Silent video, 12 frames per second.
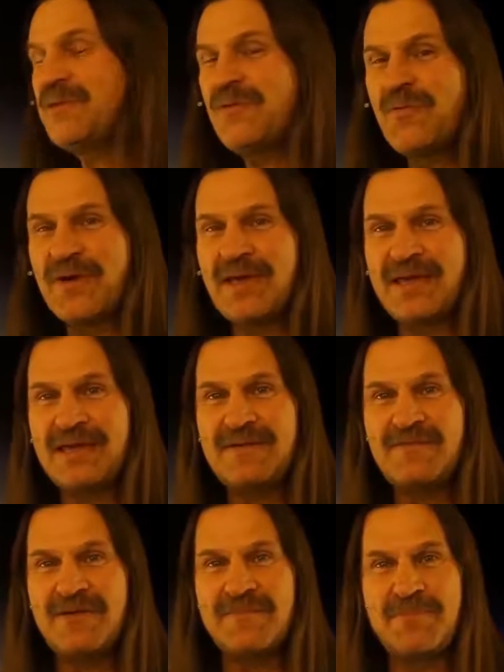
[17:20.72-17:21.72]

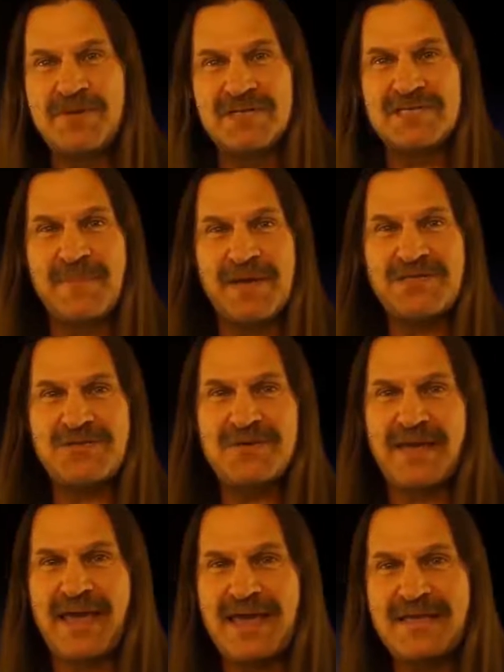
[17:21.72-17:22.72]
between, we have put a special
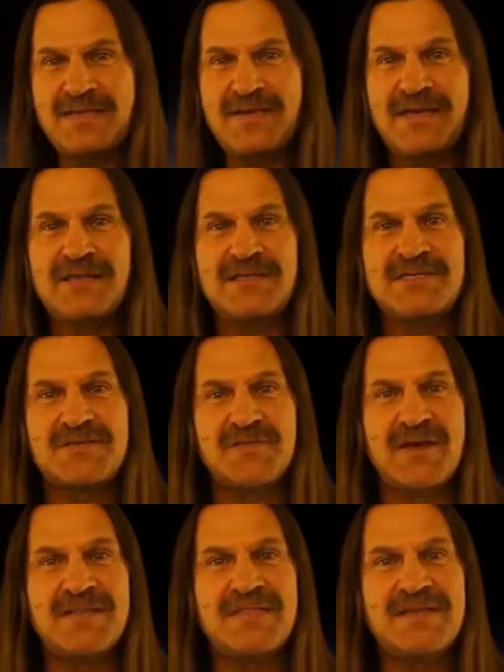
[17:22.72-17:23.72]
gate to
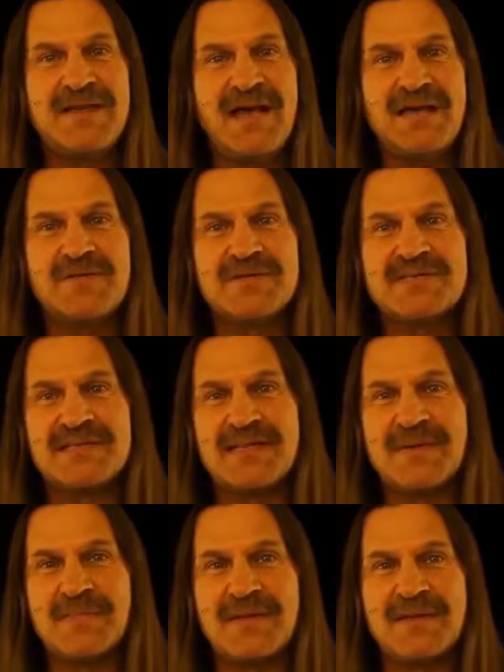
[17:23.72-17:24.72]
illustrate the Nyquist
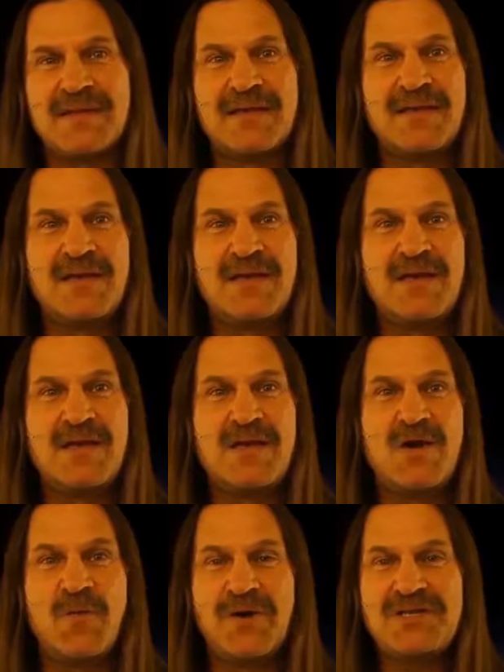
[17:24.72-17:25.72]
limit.
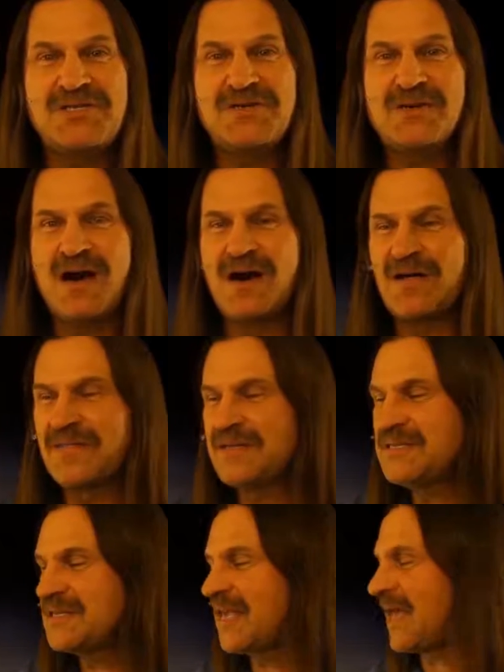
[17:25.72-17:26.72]
We shall call
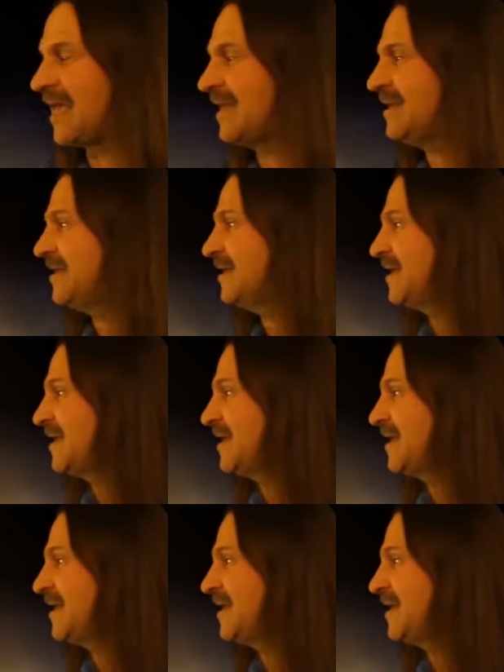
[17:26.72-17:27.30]
this gate